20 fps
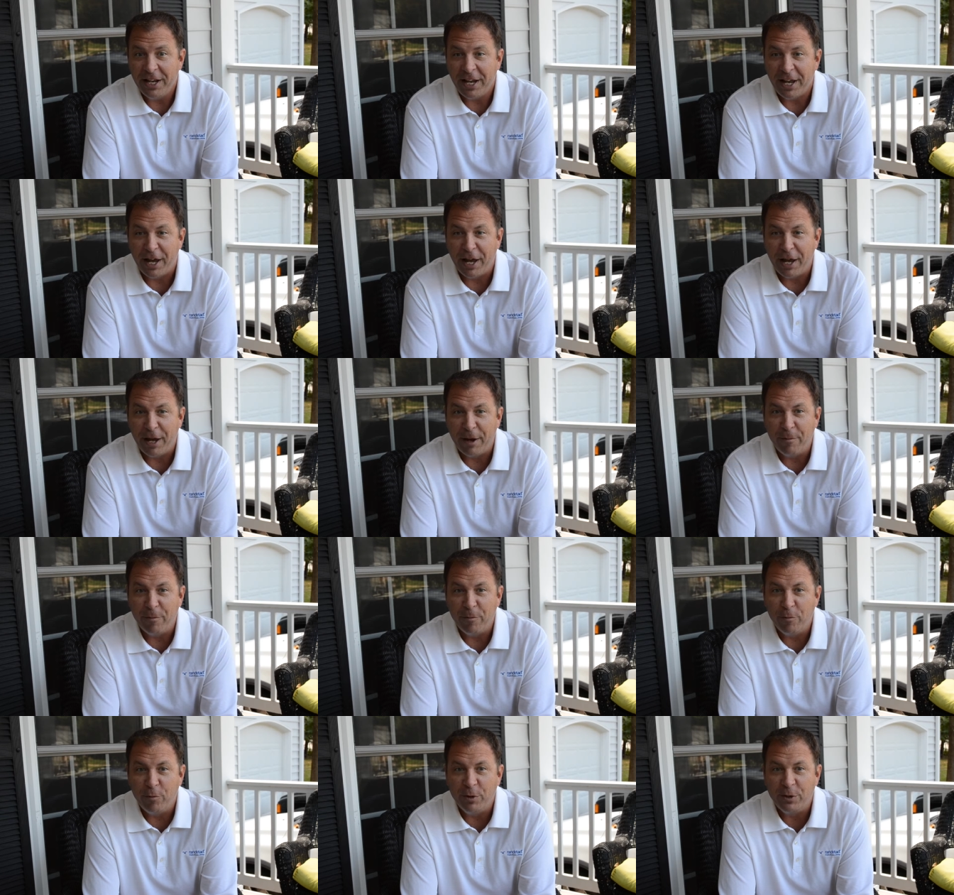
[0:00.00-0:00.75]

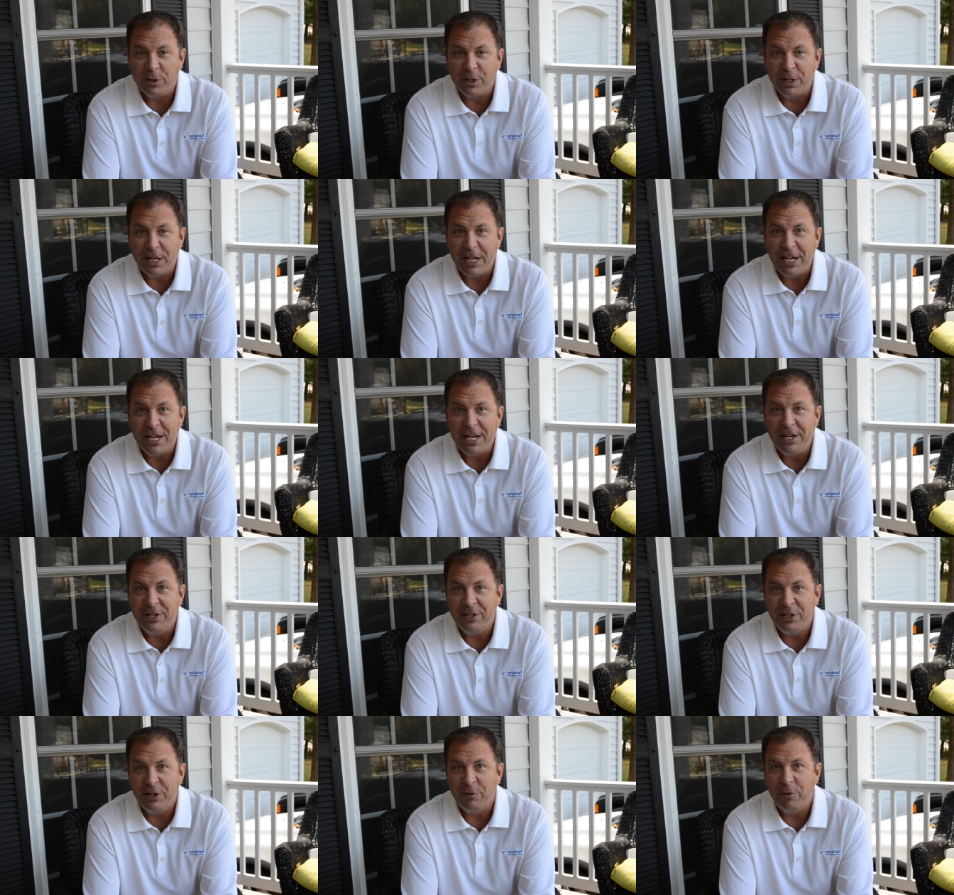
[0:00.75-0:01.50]
um, was an
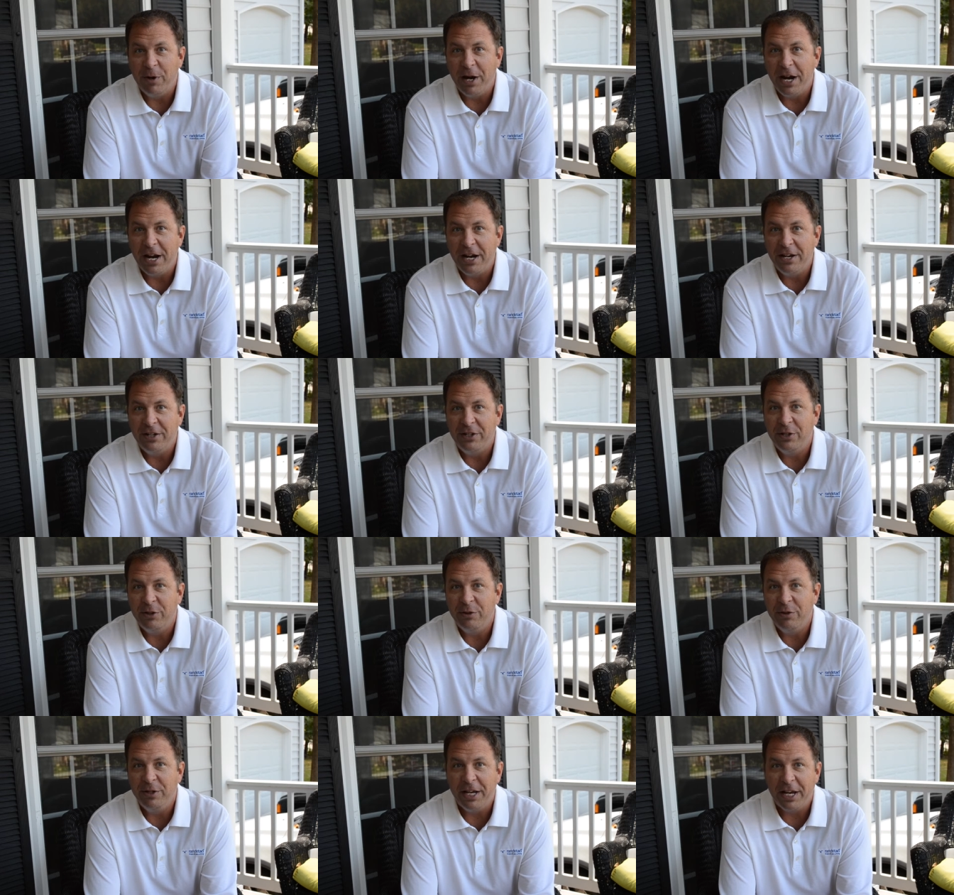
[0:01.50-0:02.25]
easy way
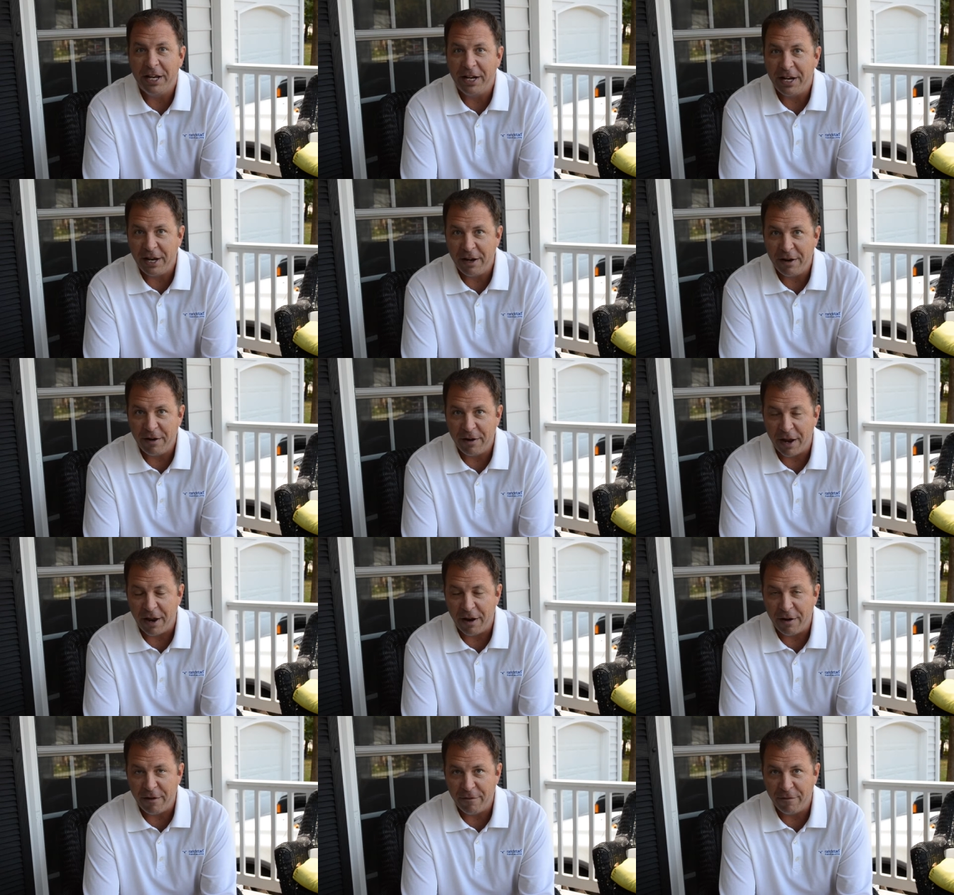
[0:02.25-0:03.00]
to get
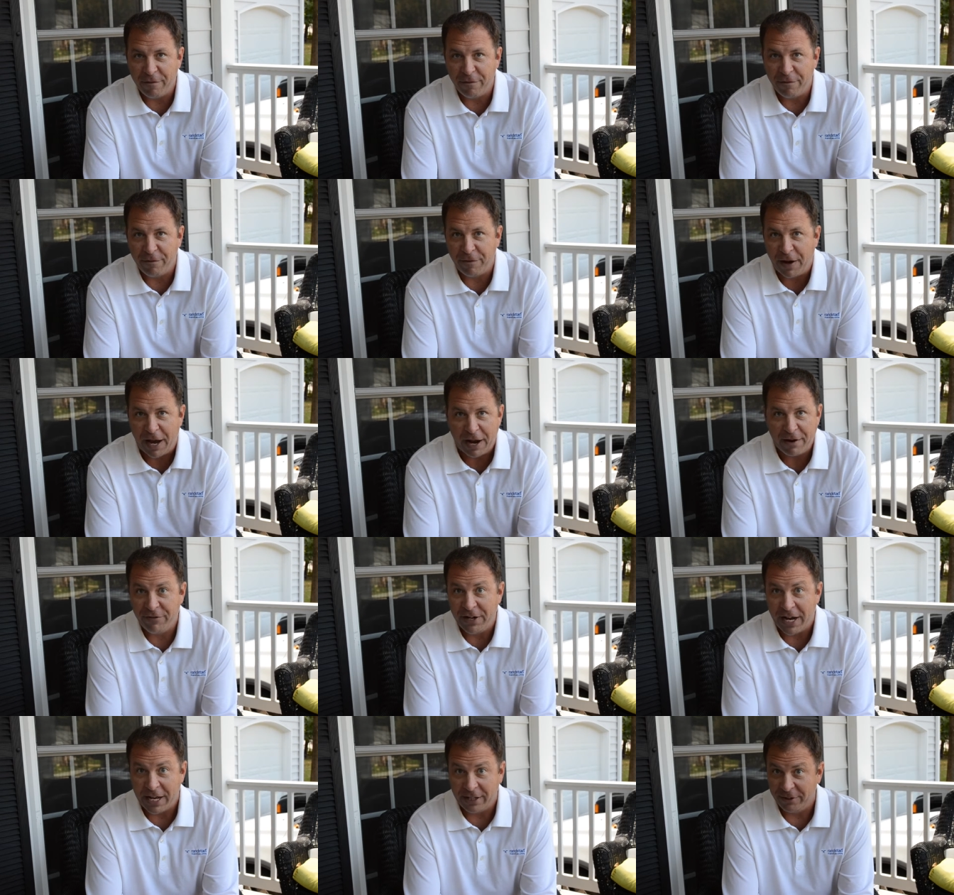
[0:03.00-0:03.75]
a, a
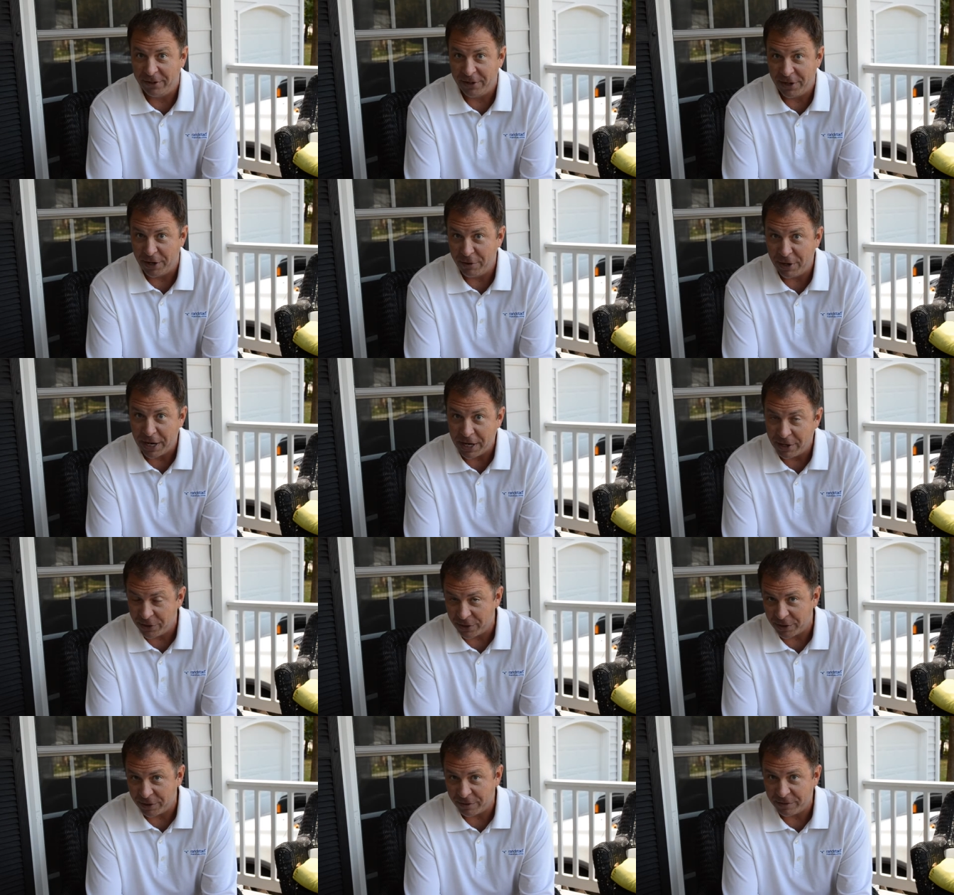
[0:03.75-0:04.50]
$5
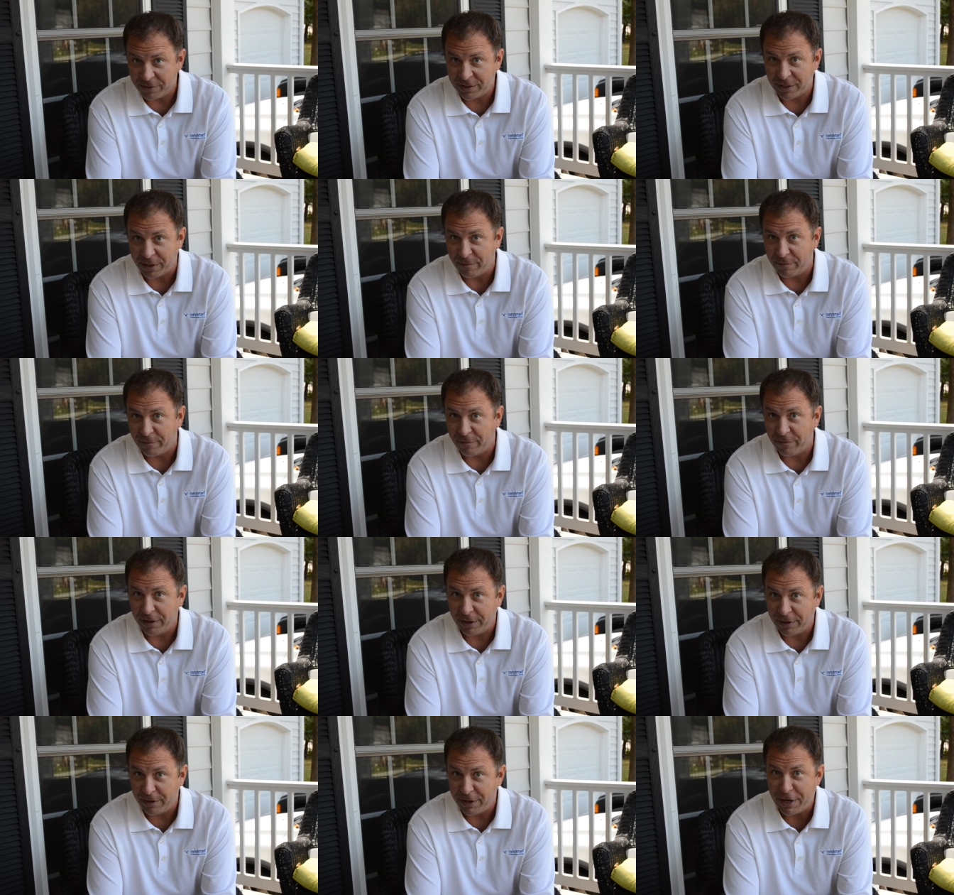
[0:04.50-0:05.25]
donation, something
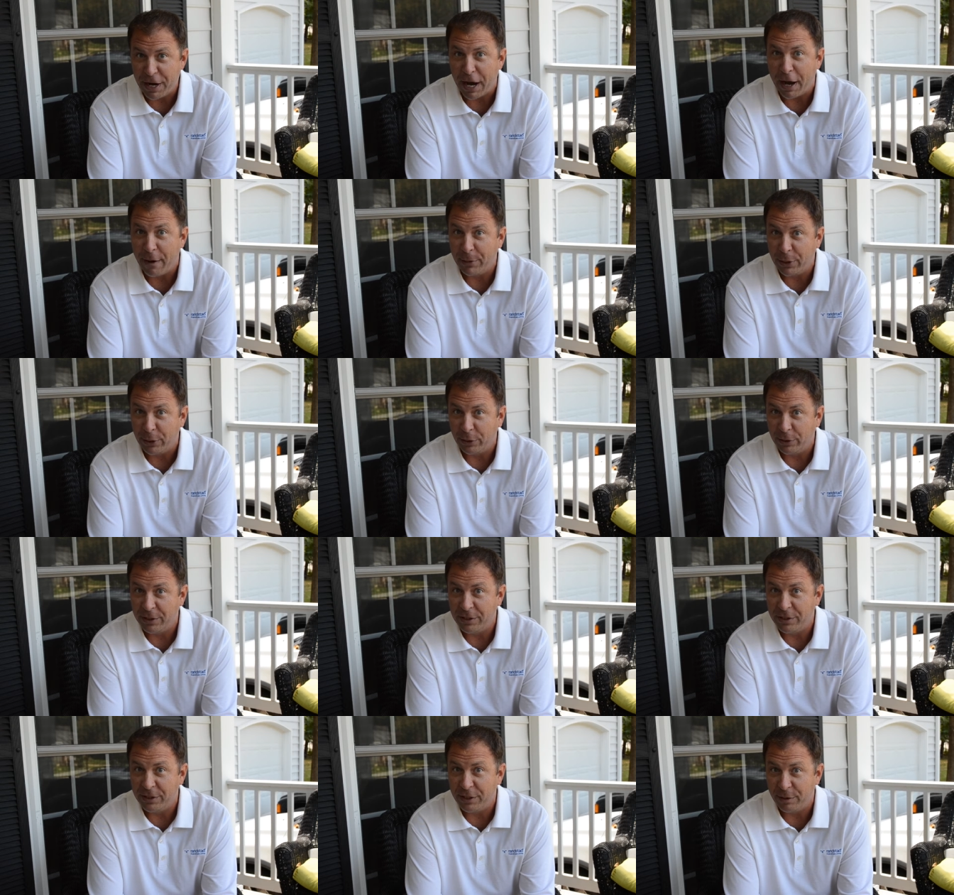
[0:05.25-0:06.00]
very nominal
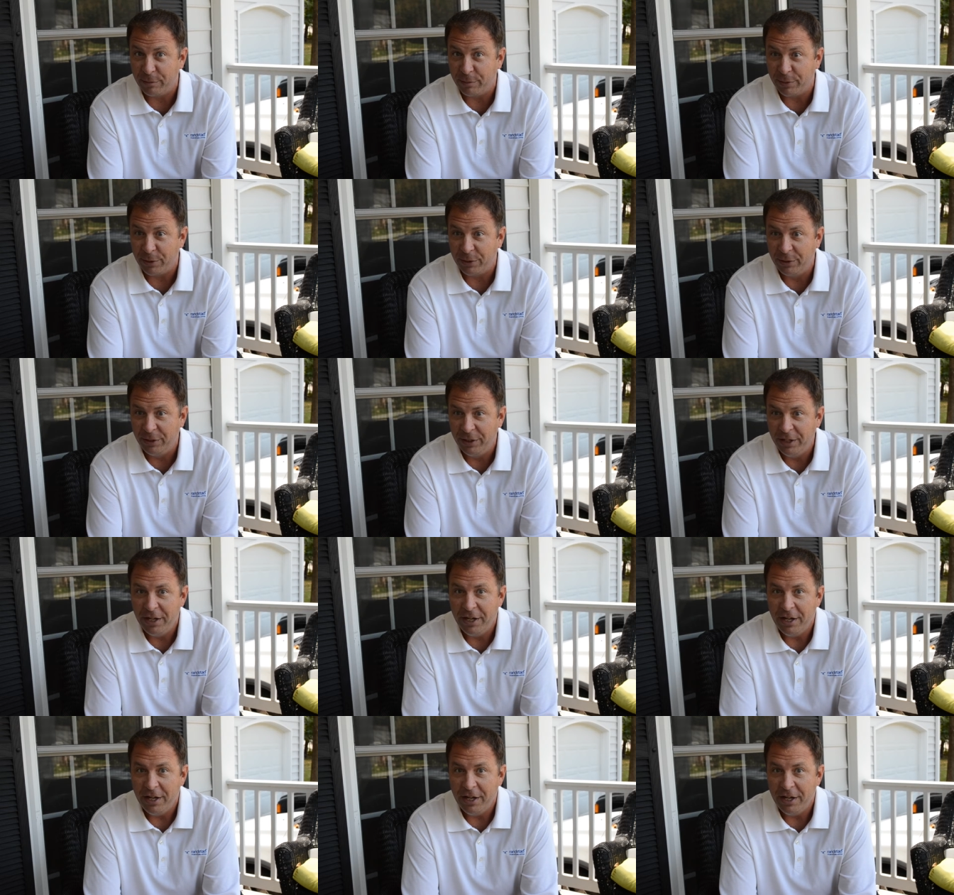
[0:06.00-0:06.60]
and simple,